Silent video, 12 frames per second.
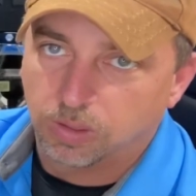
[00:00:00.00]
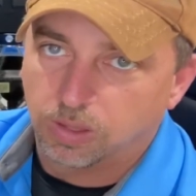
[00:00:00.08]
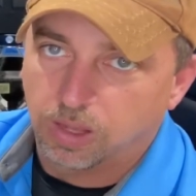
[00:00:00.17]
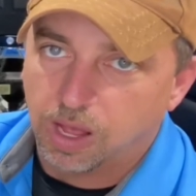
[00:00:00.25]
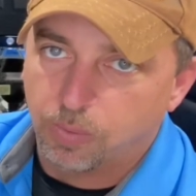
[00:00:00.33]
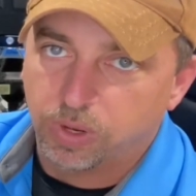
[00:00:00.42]

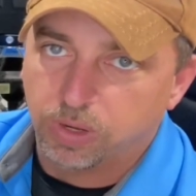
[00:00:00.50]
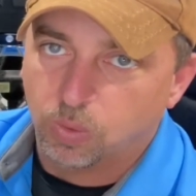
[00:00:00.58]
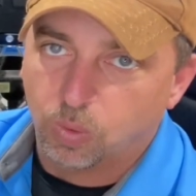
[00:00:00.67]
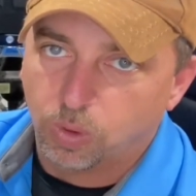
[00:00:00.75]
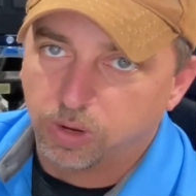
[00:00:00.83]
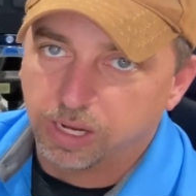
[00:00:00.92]
I wouldn't
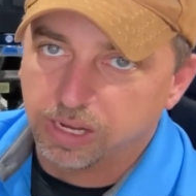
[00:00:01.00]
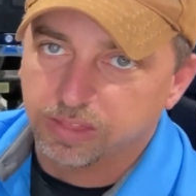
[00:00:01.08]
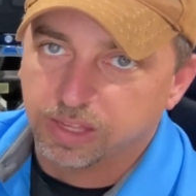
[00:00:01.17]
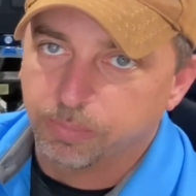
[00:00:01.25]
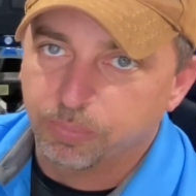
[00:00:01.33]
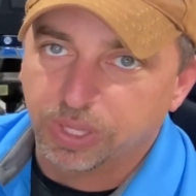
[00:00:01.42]
order
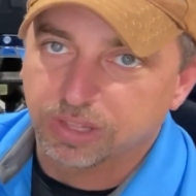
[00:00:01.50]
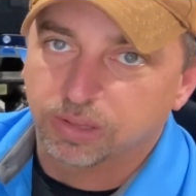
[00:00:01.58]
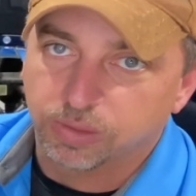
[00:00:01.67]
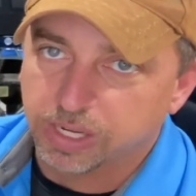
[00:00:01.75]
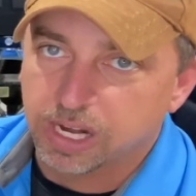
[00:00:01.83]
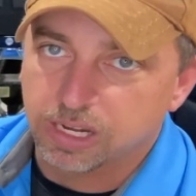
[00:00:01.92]
anything but the
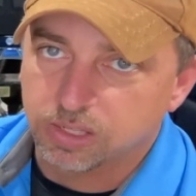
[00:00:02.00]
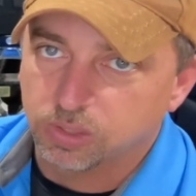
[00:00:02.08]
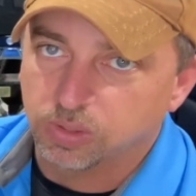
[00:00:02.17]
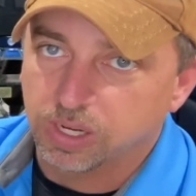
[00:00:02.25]
392.